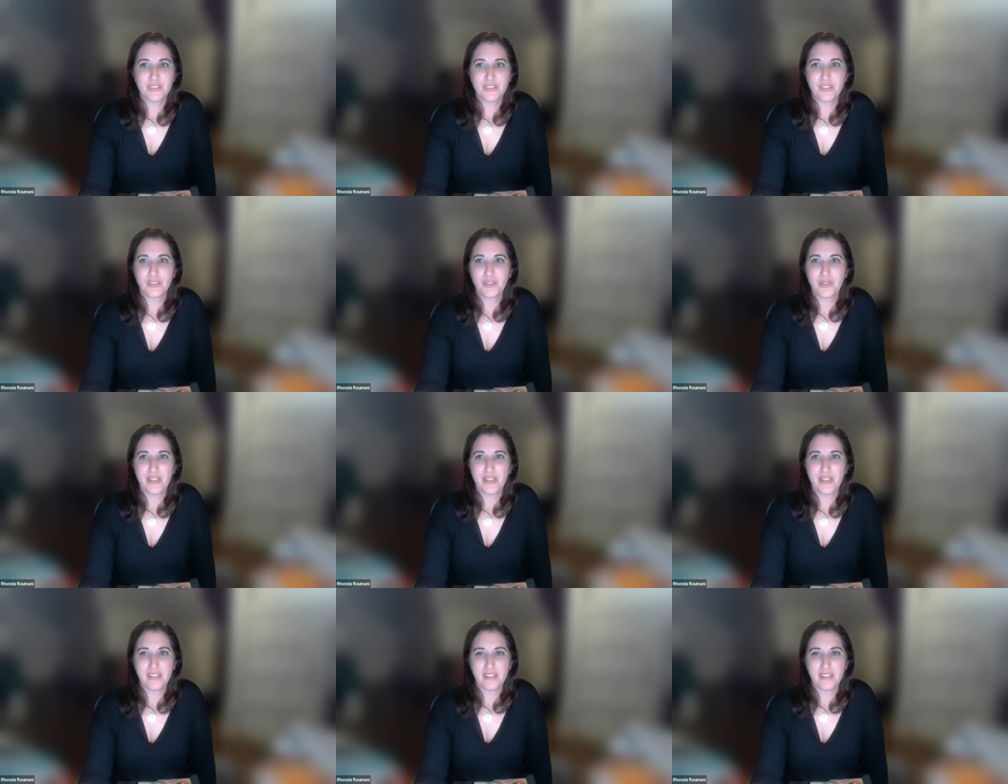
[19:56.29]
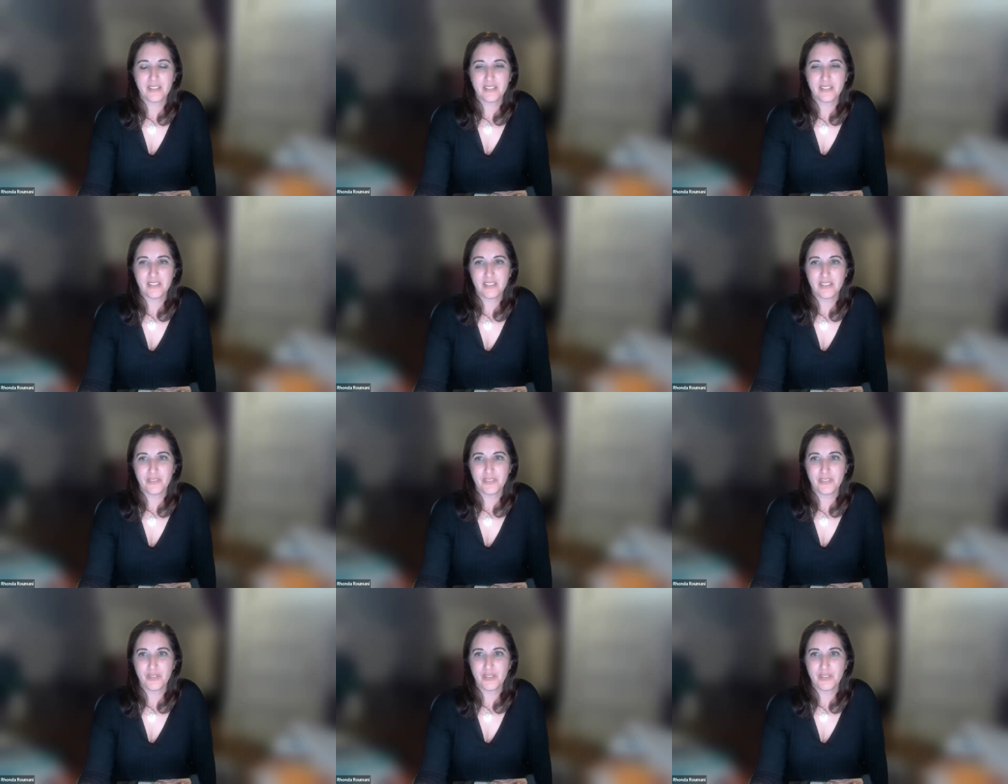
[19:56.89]
go ahead and
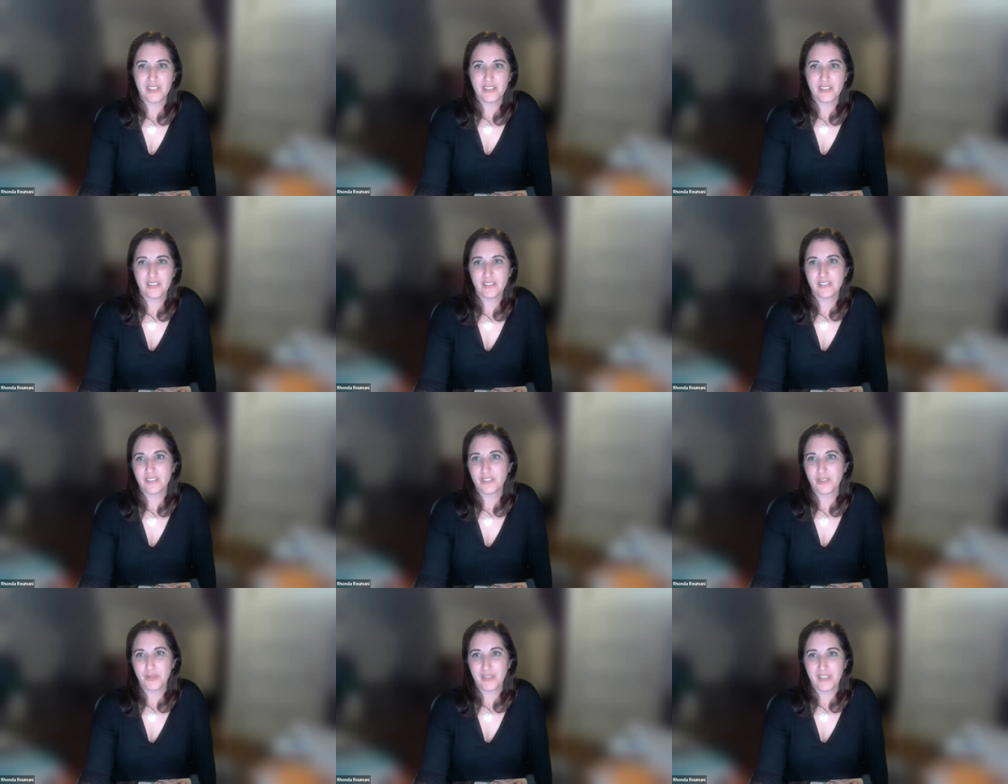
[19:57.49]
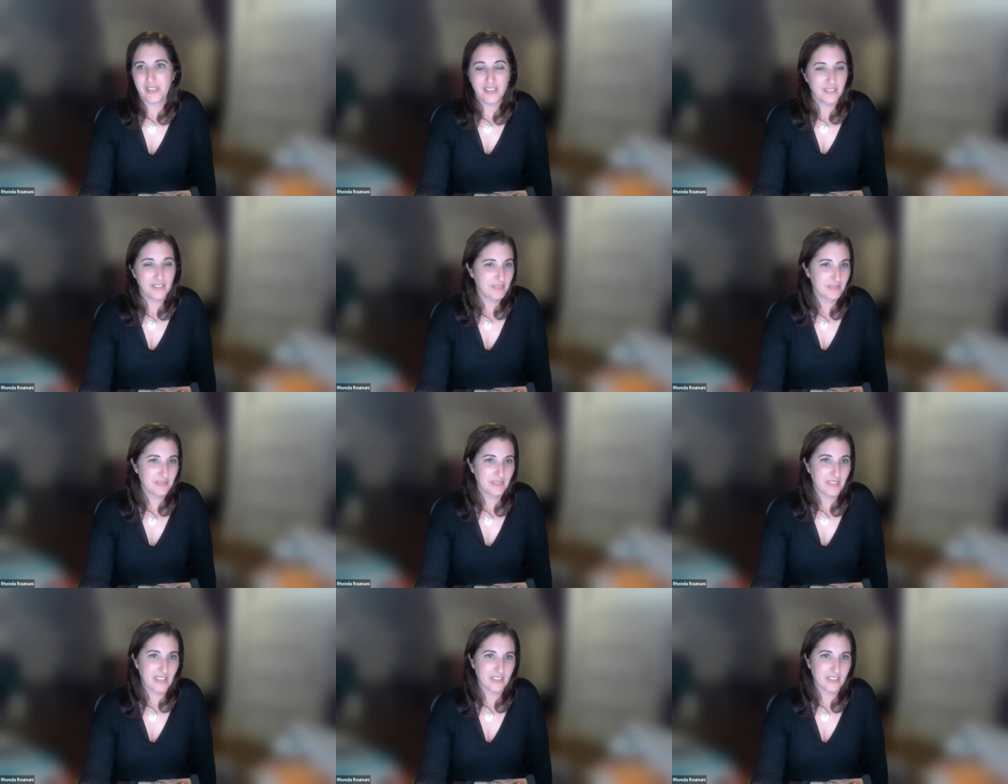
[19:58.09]
if you can donate,
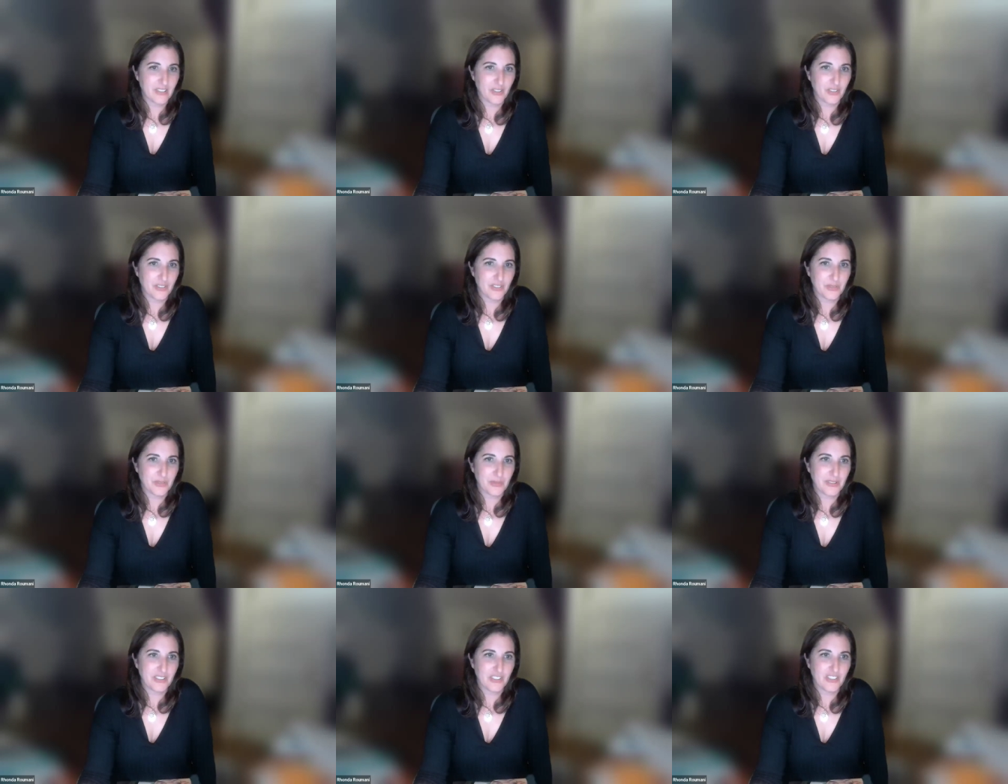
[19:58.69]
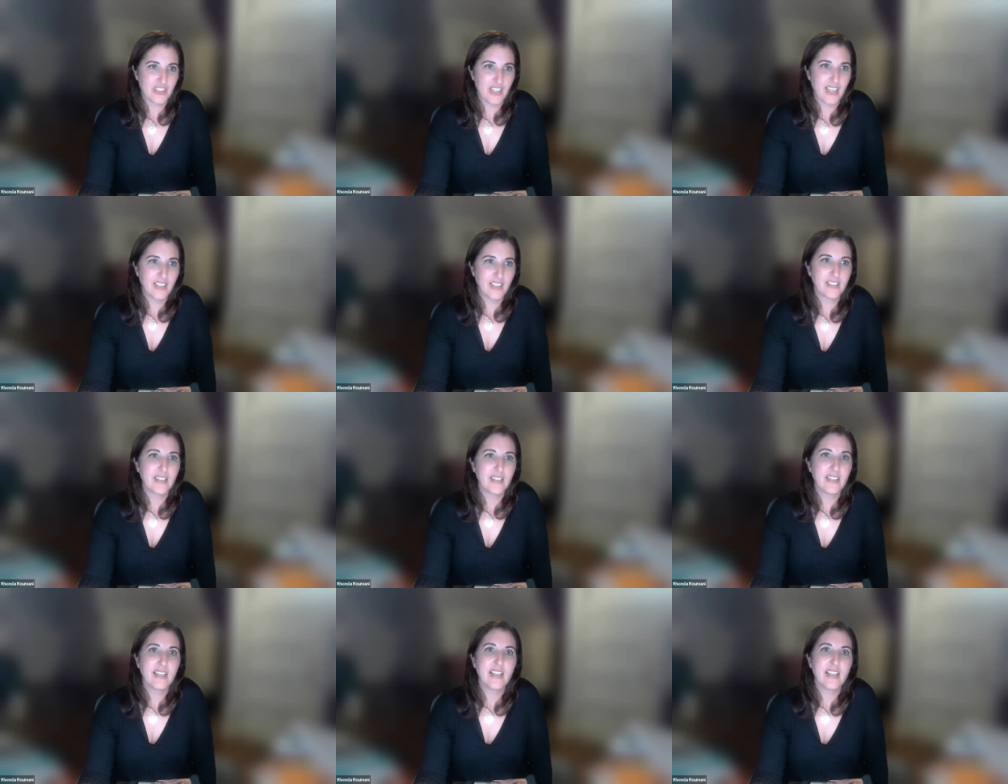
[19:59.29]
that's also in the chat.